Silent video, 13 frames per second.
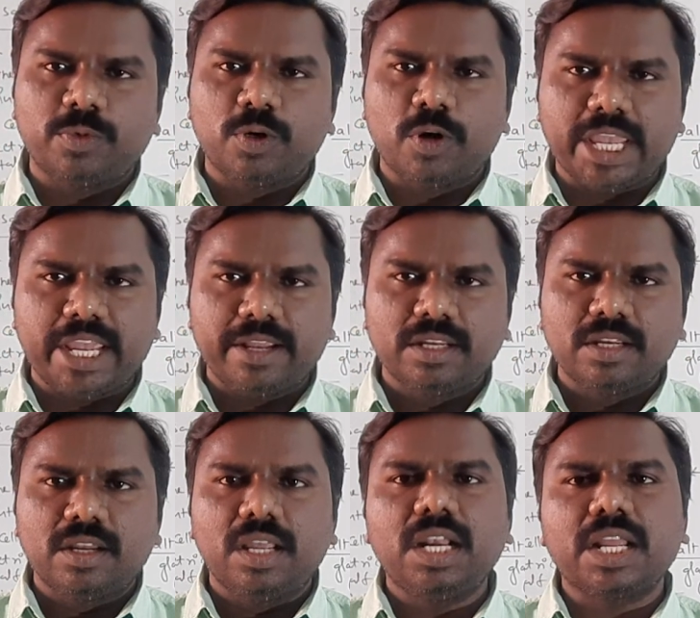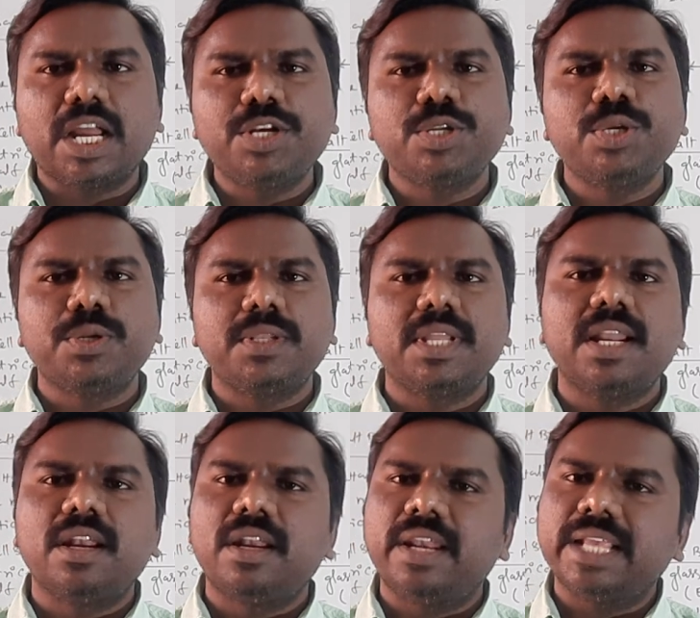Okay, we will continue in the
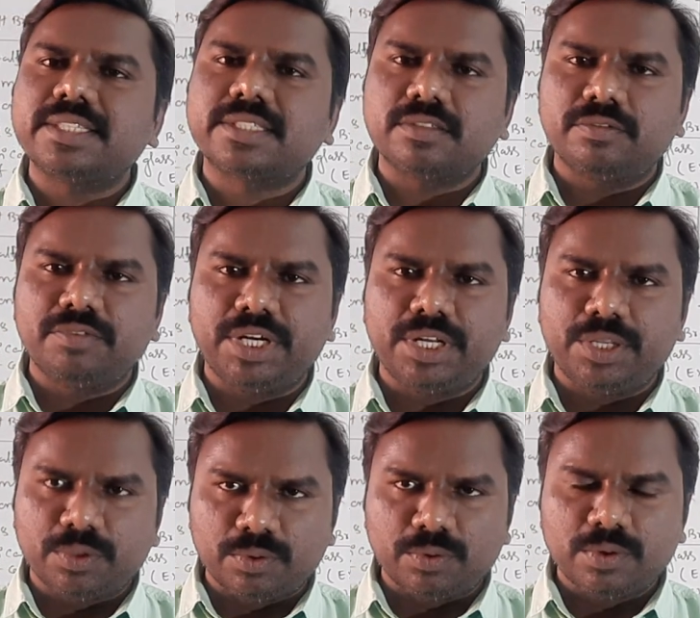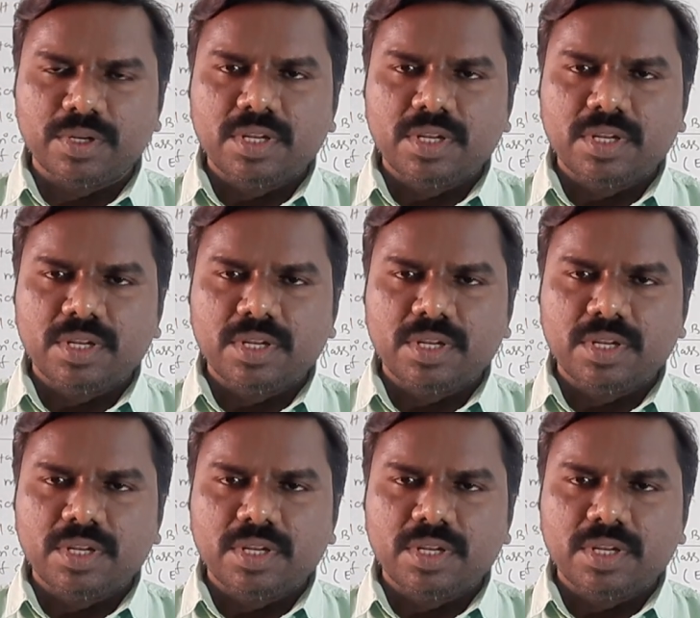next video